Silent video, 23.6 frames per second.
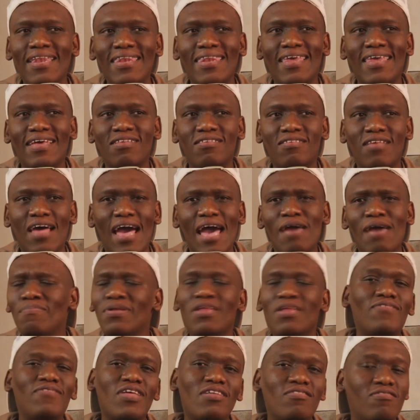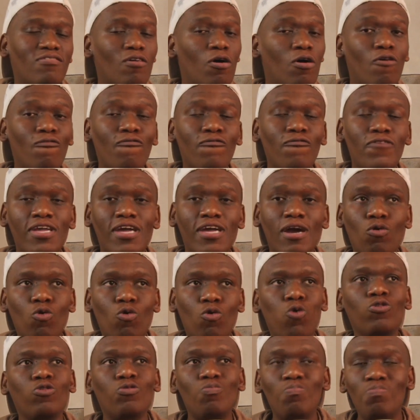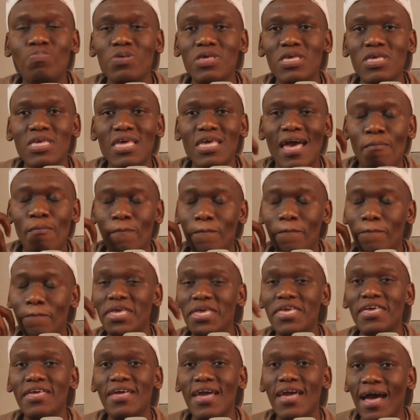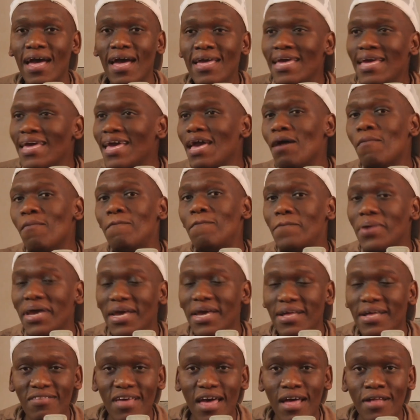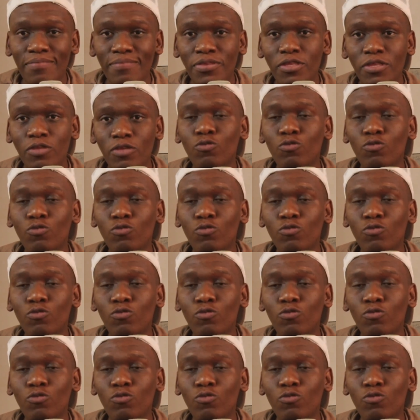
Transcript: then I believe that South Africa could be a bigger, a better,